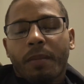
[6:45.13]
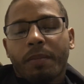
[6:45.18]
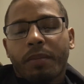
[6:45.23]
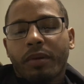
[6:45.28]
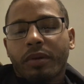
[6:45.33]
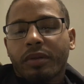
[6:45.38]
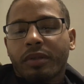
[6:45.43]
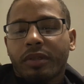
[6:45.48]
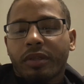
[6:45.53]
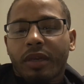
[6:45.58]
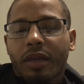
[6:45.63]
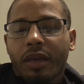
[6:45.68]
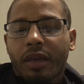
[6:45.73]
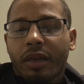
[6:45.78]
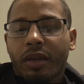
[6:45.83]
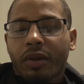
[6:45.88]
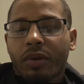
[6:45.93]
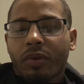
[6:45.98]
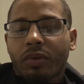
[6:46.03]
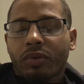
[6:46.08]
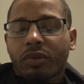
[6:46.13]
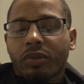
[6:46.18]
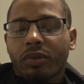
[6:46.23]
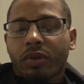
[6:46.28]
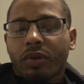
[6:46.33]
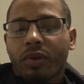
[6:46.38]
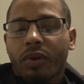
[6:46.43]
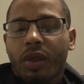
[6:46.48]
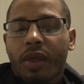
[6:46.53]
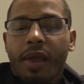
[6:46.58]
per se.
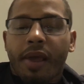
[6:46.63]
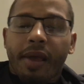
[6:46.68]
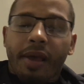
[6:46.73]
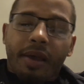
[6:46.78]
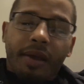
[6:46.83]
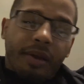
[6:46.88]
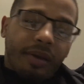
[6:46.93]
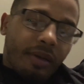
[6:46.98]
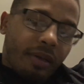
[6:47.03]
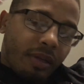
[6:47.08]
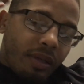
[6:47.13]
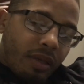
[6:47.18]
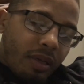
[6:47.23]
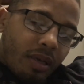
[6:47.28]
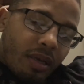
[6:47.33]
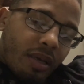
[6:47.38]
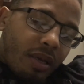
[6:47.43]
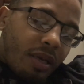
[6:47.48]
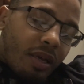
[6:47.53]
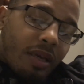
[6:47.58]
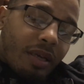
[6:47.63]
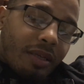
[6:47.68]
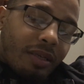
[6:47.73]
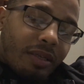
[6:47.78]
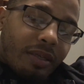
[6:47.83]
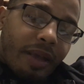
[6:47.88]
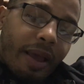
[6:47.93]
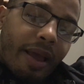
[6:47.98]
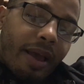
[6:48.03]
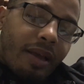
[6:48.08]
So it's
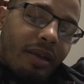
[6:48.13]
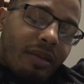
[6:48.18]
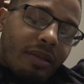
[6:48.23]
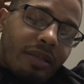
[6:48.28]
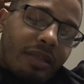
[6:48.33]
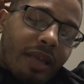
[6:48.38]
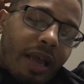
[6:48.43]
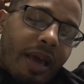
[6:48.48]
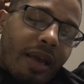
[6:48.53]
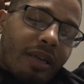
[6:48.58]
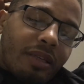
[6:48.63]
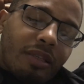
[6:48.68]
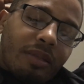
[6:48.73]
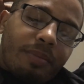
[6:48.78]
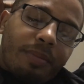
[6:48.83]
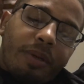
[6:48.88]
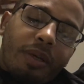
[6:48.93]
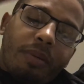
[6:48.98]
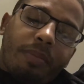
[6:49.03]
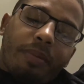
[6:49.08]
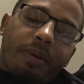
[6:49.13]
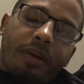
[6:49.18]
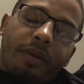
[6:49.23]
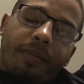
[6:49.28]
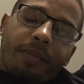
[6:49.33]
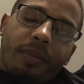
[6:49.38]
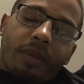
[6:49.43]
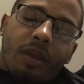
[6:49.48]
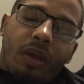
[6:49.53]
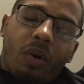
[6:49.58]
sad. It saddens me, but
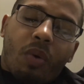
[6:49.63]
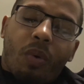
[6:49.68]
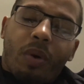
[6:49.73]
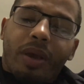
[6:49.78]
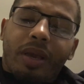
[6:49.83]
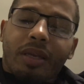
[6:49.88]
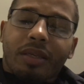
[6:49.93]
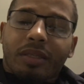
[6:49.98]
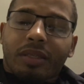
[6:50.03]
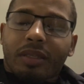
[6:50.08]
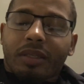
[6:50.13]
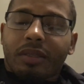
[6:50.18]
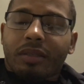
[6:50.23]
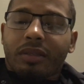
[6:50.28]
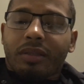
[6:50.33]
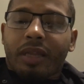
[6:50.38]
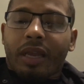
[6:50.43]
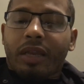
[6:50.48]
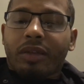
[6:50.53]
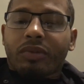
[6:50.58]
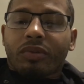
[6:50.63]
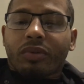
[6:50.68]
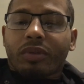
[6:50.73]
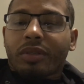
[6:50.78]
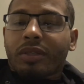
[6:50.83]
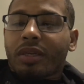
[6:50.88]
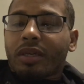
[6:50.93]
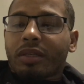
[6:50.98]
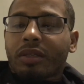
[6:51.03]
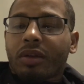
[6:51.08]
Hawaii is as
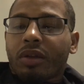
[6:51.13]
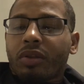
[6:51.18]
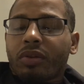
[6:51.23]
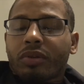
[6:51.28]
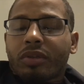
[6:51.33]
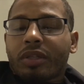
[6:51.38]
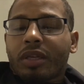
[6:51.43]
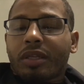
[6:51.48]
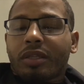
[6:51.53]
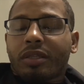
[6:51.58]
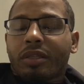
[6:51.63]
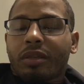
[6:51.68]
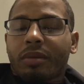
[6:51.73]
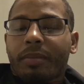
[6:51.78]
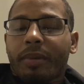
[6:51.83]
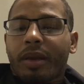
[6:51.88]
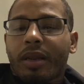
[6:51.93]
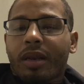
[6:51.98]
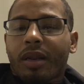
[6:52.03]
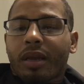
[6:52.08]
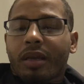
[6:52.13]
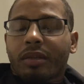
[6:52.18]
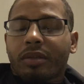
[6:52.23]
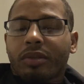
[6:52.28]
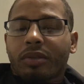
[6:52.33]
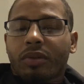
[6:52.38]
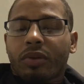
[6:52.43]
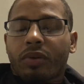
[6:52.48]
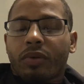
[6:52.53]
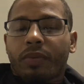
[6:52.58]
dangerous as other states in the mainland.
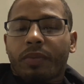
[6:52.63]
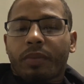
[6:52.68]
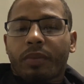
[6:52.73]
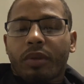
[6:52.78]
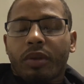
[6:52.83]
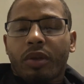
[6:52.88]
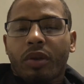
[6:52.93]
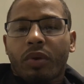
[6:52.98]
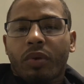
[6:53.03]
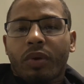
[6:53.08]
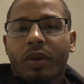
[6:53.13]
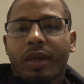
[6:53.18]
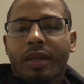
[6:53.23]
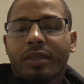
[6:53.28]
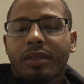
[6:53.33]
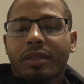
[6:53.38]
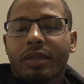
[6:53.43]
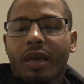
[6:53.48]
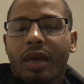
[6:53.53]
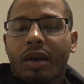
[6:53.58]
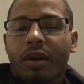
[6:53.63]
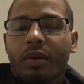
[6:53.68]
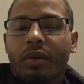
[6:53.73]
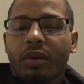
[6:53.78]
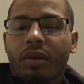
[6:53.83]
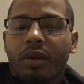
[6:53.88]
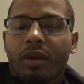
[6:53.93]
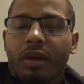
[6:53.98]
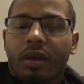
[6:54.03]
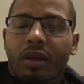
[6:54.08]
So, that's not
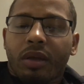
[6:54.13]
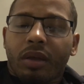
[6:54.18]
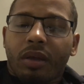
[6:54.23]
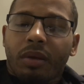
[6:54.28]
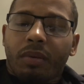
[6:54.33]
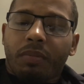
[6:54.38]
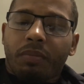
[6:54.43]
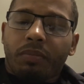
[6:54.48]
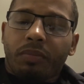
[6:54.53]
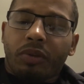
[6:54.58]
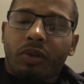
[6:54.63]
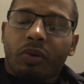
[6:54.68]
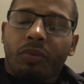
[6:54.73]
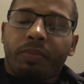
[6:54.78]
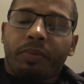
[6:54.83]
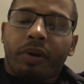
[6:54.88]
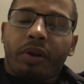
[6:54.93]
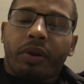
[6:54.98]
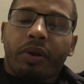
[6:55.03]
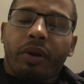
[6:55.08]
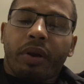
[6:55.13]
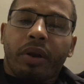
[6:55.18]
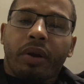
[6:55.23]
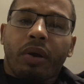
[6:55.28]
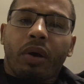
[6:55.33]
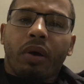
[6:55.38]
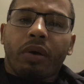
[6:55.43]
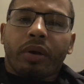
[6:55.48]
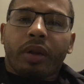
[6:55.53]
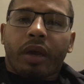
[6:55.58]
a deal breaker at
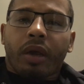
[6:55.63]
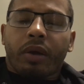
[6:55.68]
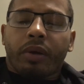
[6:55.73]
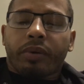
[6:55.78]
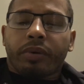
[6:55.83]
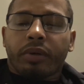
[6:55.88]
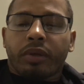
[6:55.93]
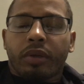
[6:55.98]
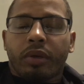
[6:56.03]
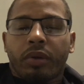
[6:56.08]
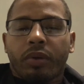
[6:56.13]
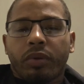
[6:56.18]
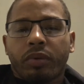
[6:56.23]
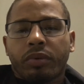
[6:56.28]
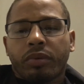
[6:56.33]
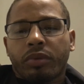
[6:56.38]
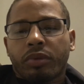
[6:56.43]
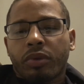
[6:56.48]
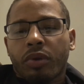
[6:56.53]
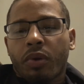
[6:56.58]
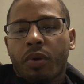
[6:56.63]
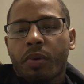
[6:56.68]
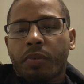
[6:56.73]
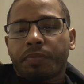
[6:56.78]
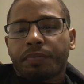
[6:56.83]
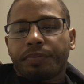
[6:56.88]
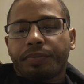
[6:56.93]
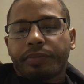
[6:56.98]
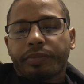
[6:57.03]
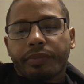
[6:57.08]
all now. So,
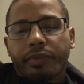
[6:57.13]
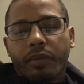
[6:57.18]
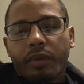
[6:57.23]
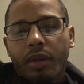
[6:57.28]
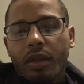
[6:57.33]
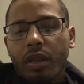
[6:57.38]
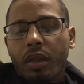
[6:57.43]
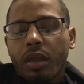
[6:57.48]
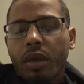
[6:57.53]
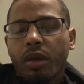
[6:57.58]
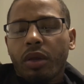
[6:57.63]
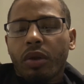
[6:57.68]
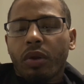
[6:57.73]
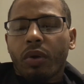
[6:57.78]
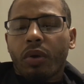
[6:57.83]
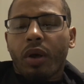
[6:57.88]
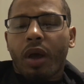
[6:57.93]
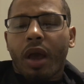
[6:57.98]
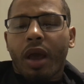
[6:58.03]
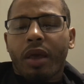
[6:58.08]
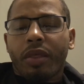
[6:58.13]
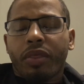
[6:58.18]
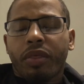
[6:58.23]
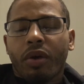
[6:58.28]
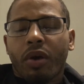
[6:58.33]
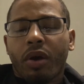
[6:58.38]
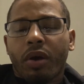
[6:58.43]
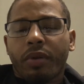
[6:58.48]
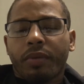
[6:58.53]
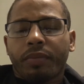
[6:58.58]
I
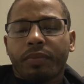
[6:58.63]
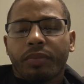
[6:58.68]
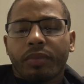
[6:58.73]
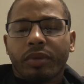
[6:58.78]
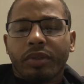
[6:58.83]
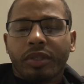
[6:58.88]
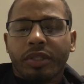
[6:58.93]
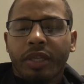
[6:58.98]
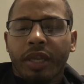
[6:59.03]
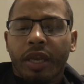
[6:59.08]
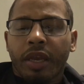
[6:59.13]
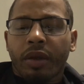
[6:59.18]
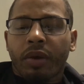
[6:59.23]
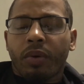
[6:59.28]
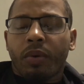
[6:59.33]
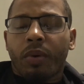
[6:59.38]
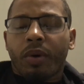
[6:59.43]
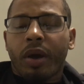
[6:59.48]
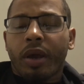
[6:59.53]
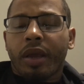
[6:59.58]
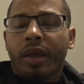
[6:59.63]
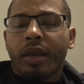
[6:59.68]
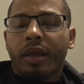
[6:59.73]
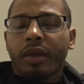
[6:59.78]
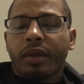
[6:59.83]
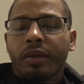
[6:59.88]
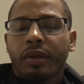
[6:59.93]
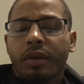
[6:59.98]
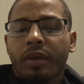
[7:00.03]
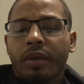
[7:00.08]
thought stay in Hawaii,